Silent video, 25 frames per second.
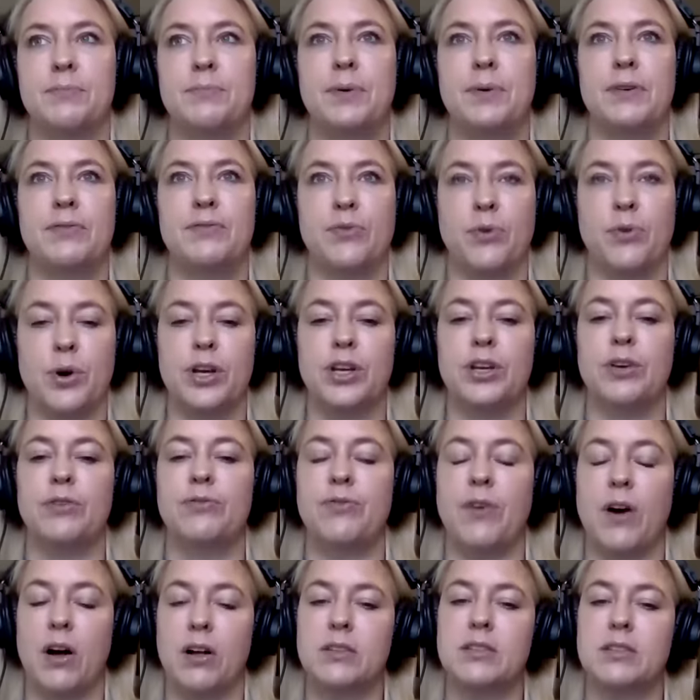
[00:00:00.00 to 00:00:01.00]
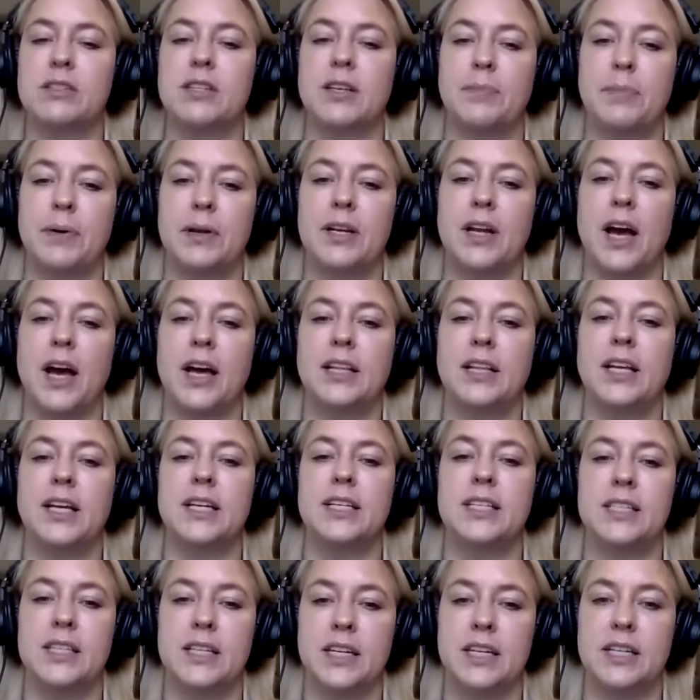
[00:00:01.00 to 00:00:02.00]
before you fall asleep at night,
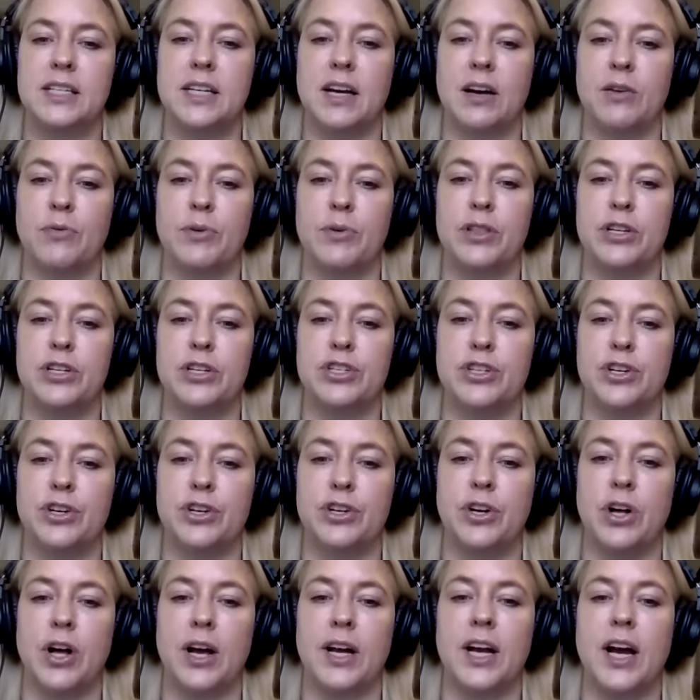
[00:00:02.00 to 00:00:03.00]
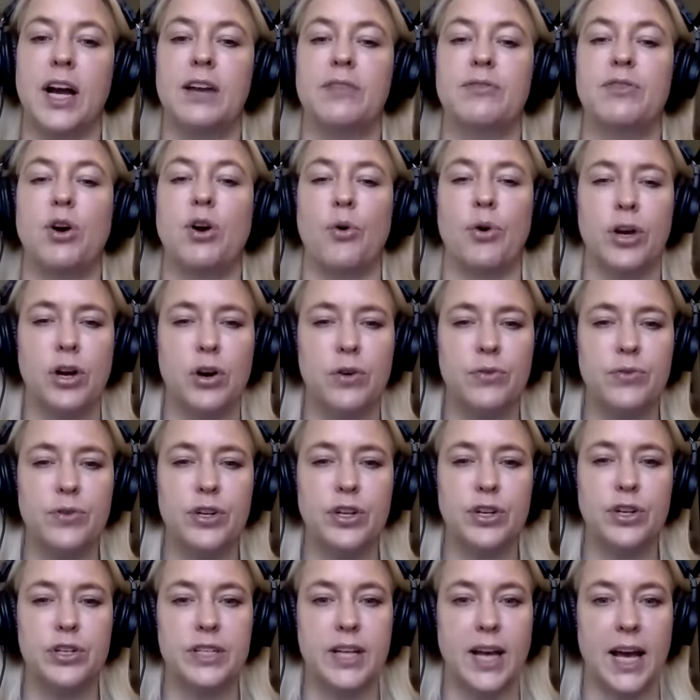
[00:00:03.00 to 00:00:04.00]
like sitting down with a journal and kind of going over
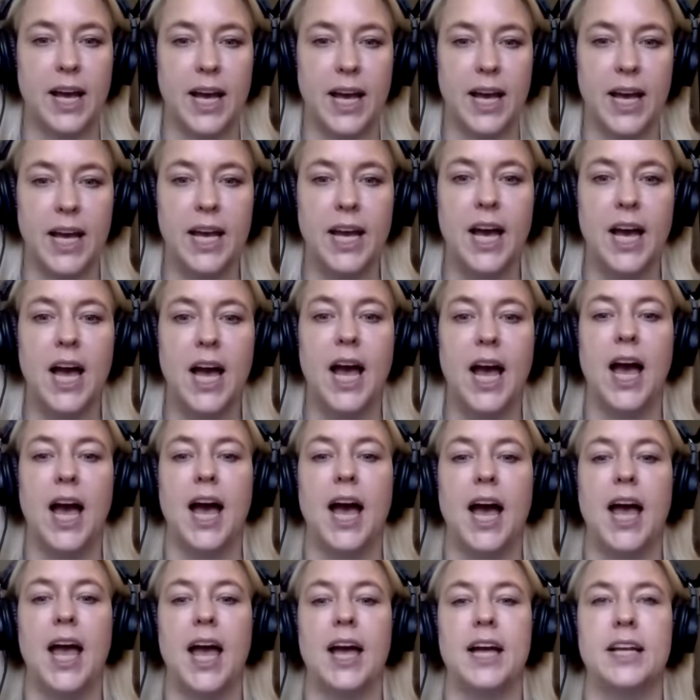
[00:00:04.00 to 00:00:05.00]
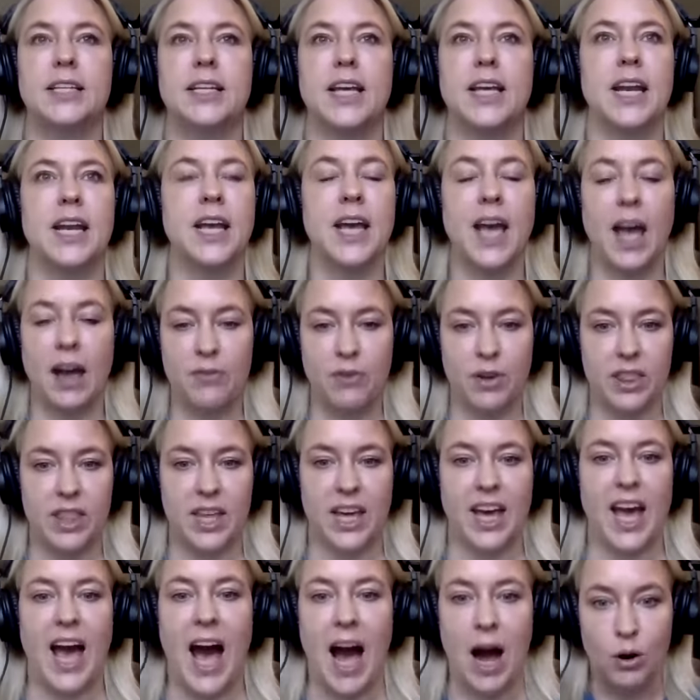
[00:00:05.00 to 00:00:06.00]
your day and getting
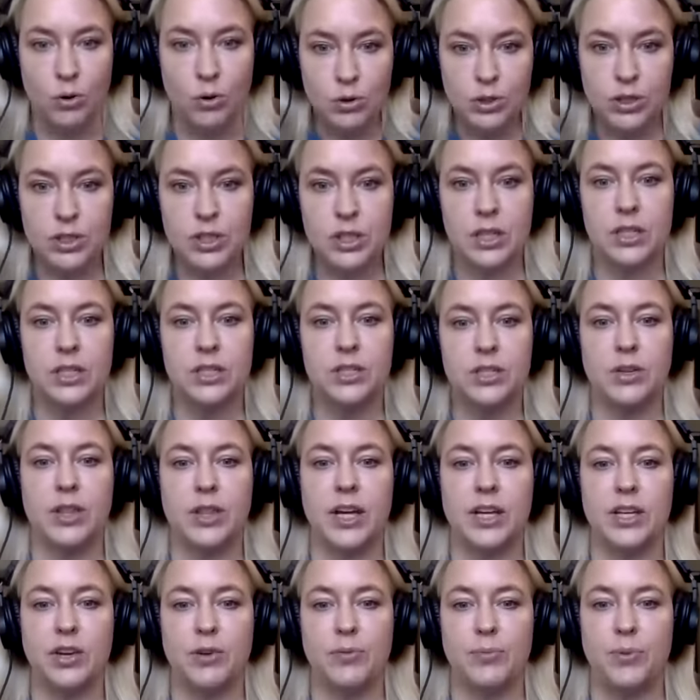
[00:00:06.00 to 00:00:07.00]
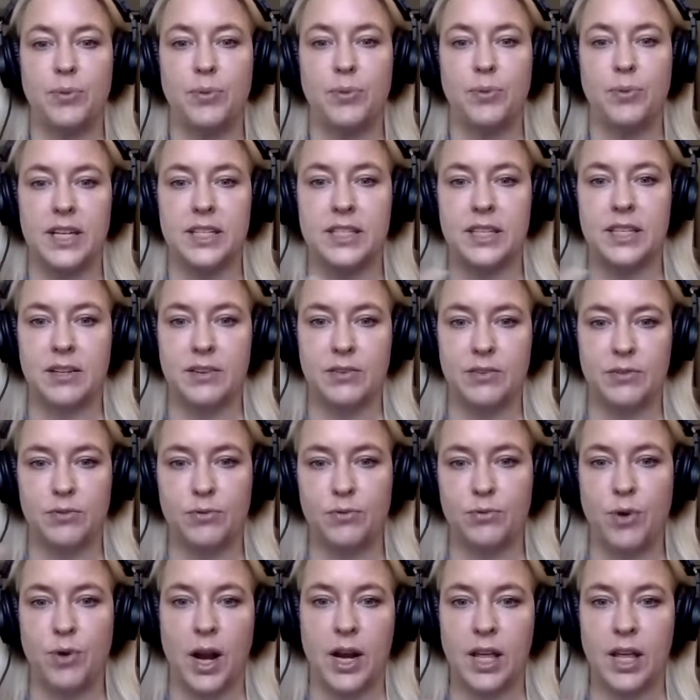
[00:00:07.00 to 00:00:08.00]
everything out so that your brain isn't
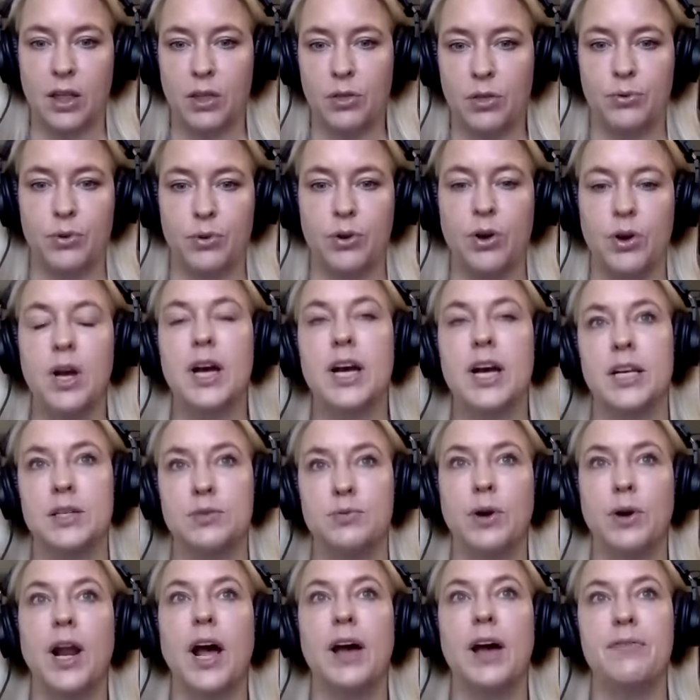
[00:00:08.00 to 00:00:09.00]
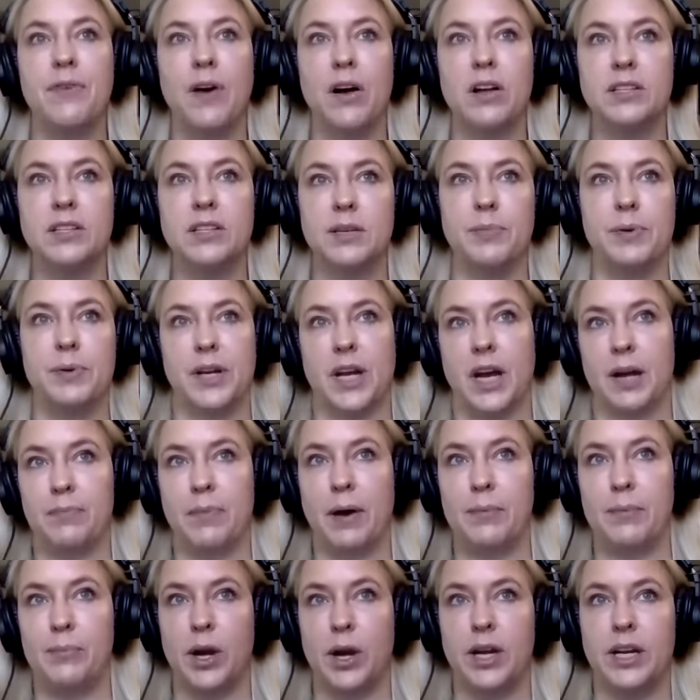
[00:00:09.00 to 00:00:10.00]
running through. Because when I fall asleep at night,
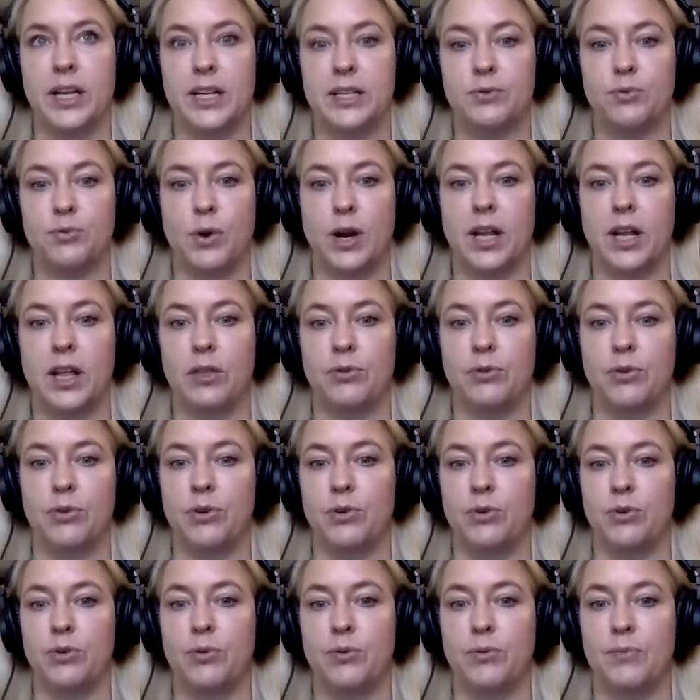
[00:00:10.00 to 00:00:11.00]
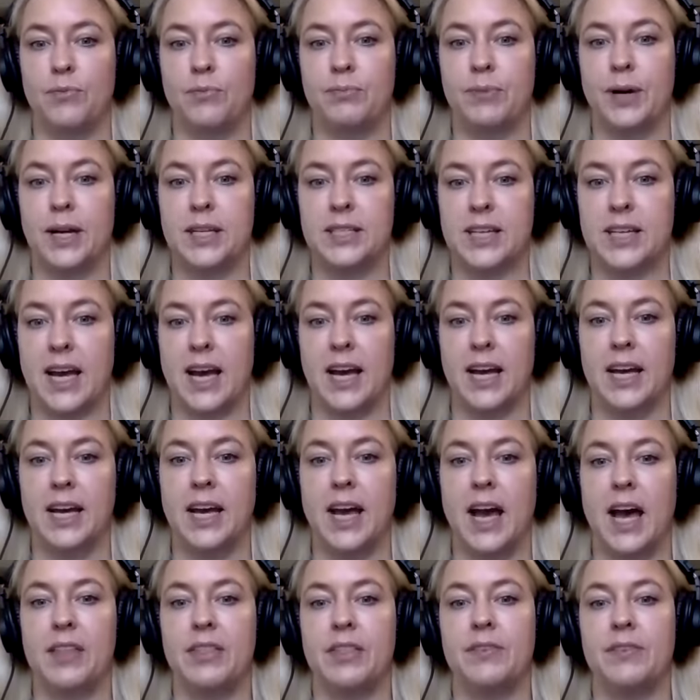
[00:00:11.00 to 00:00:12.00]
my brain is running through my
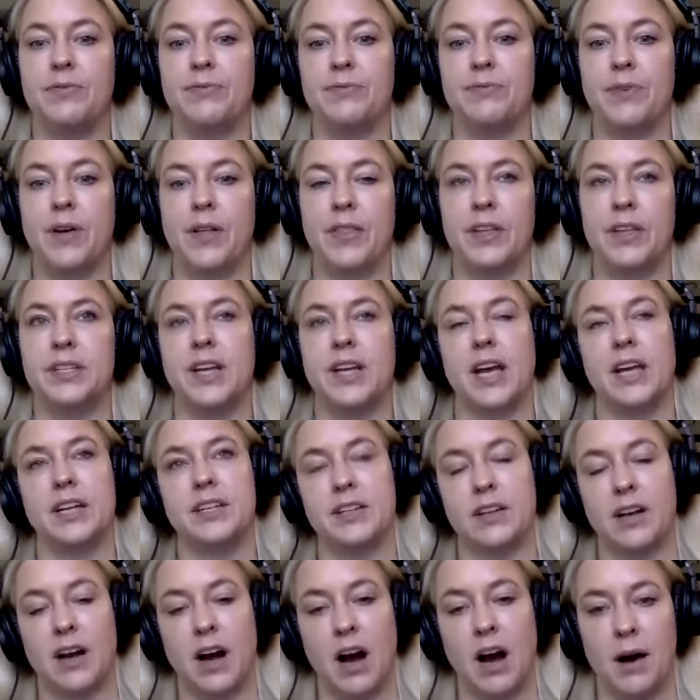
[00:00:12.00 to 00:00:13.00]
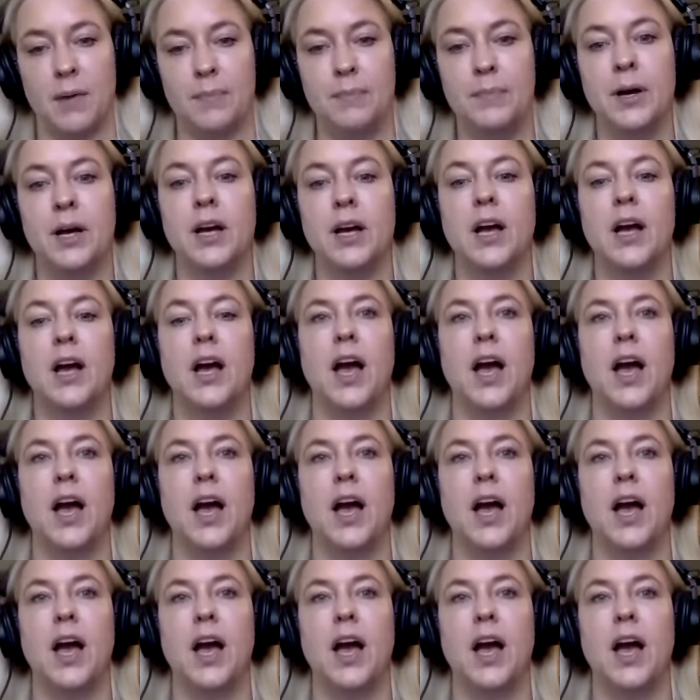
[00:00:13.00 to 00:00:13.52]
day and the day to come.